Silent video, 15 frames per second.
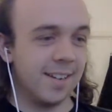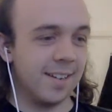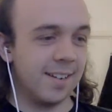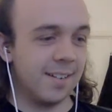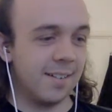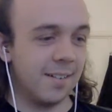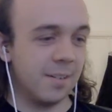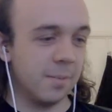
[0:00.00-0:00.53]

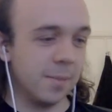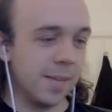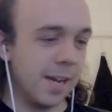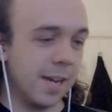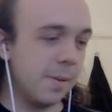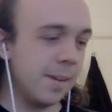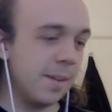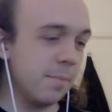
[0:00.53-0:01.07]
Oh,
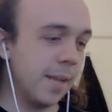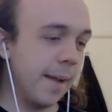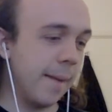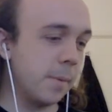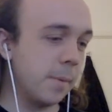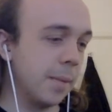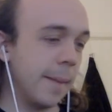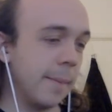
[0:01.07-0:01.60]
blimey,
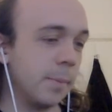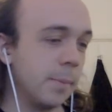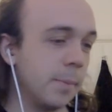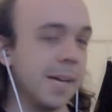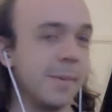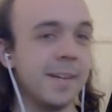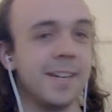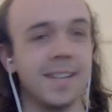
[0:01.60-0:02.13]
blimey, blimey,
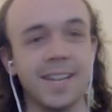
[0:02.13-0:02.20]
blimey.